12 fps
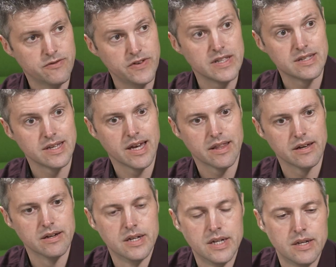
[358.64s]
fit
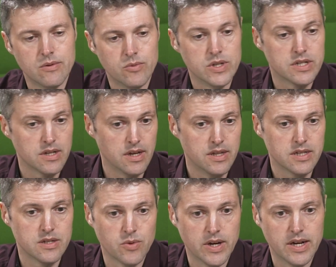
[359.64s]
together, and
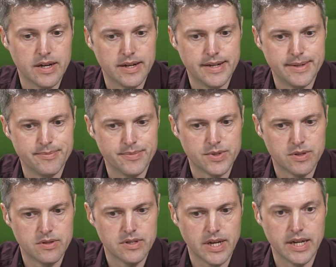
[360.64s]
this is where
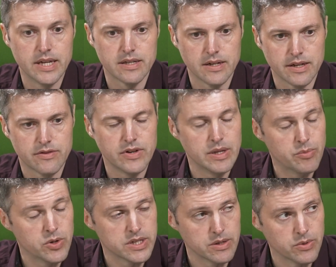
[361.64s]
techniques like 3D
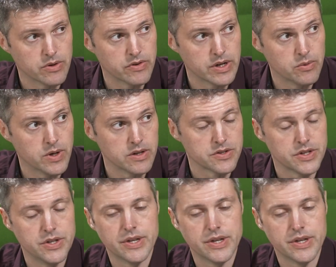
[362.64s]
printing work really well. So you